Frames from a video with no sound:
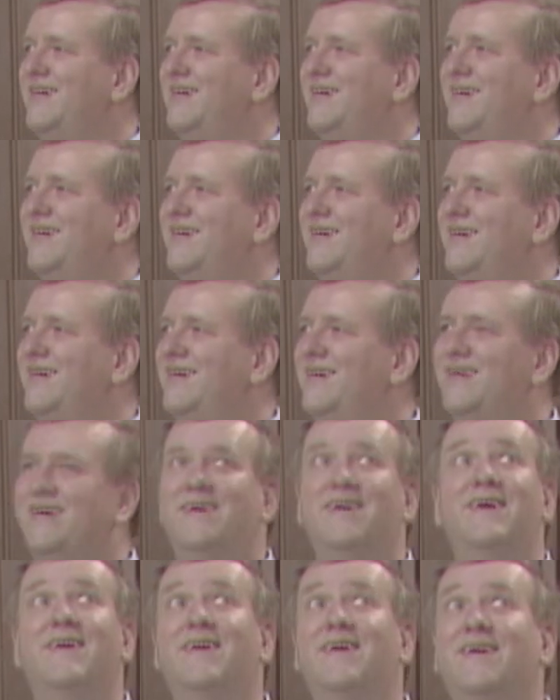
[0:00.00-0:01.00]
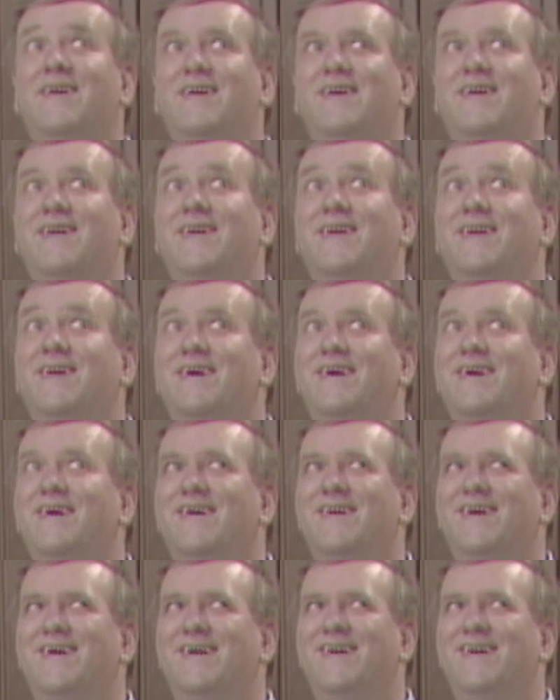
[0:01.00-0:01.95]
[no speech]